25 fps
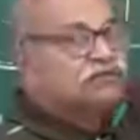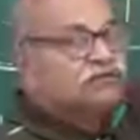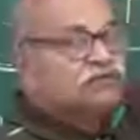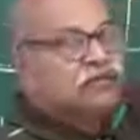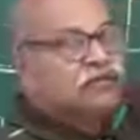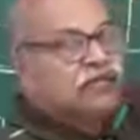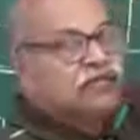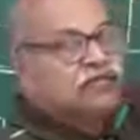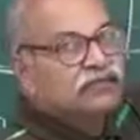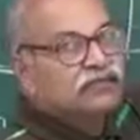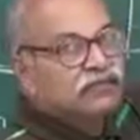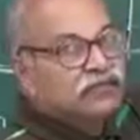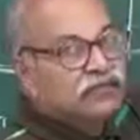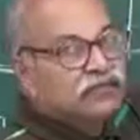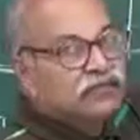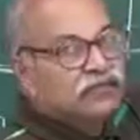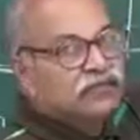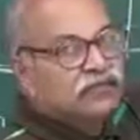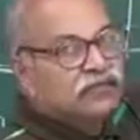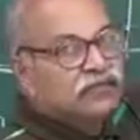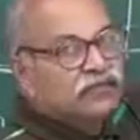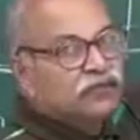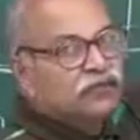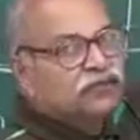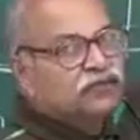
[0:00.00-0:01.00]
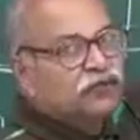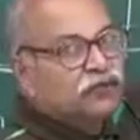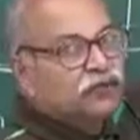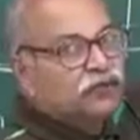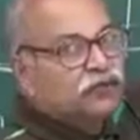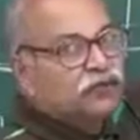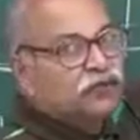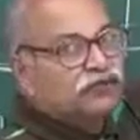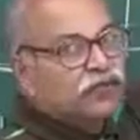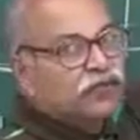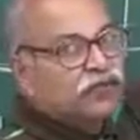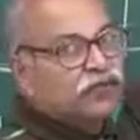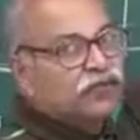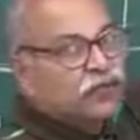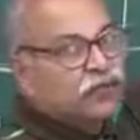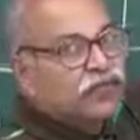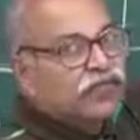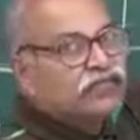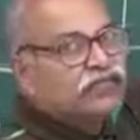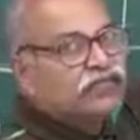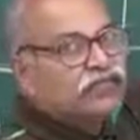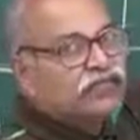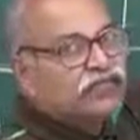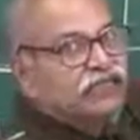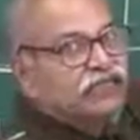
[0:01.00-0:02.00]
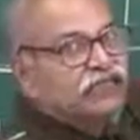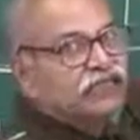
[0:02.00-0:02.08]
have to, if you want frequency,